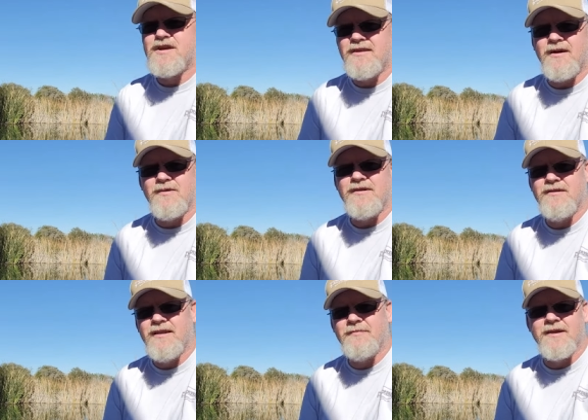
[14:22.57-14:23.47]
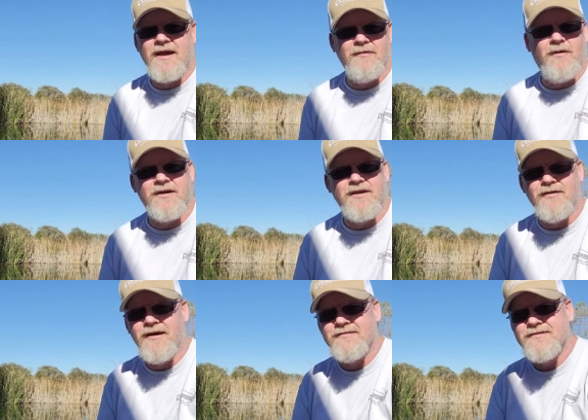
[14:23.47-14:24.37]
share that with you and I'm going to kind of walk you
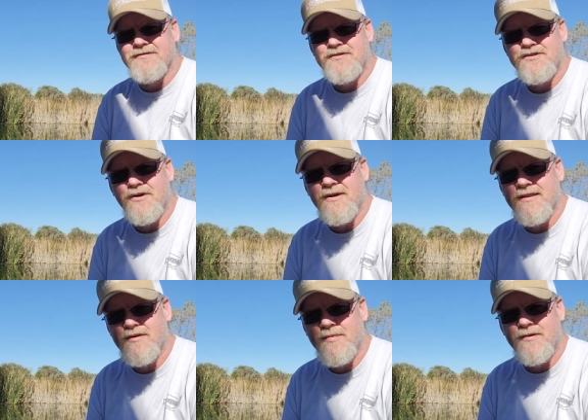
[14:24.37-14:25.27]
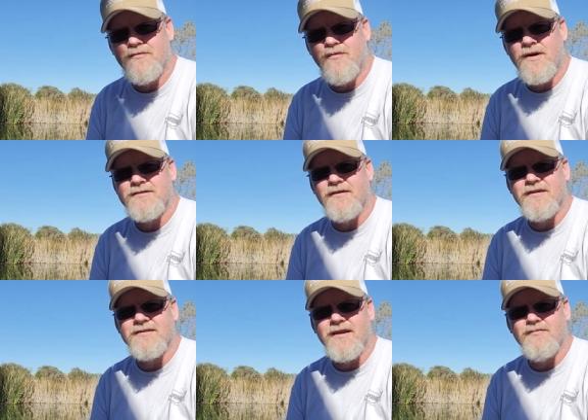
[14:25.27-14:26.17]
around and show you a little bit of where it's all
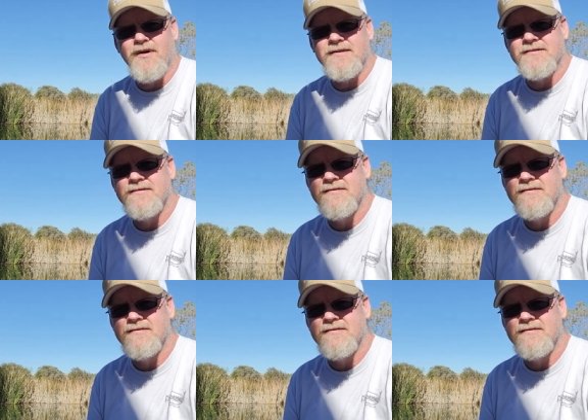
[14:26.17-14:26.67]
going to take place.